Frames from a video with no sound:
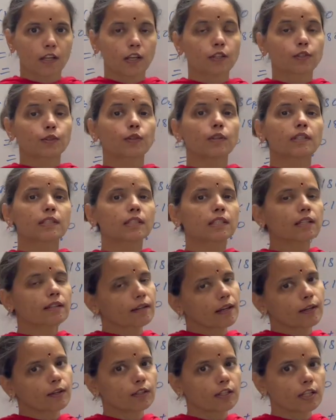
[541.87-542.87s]
So it's a
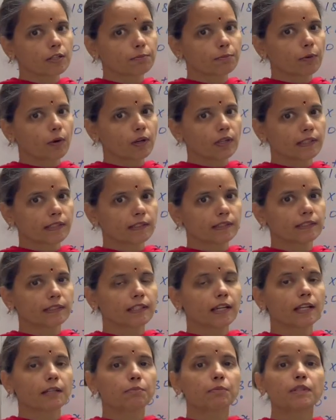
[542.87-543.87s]
regular polygon.
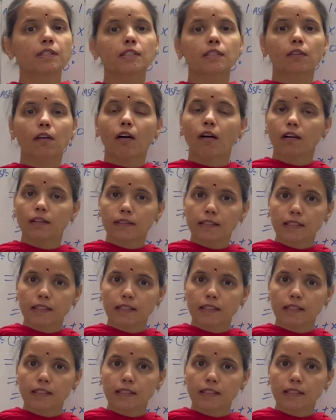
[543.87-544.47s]
That means all